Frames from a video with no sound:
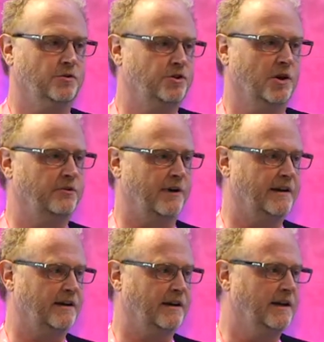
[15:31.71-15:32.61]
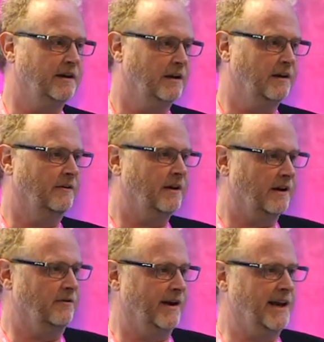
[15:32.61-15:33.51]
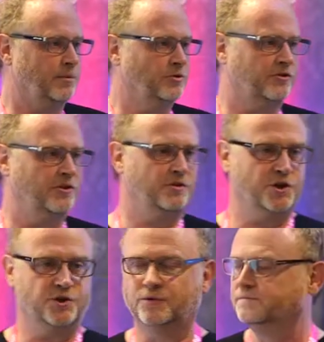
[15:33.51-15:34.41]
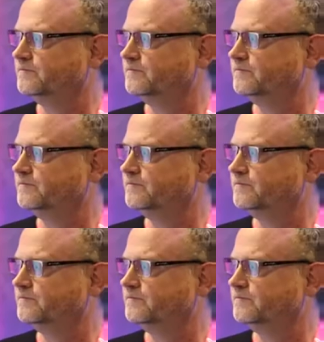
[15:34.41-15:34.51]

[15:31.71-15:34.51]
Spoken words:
jobs are actually available to Google.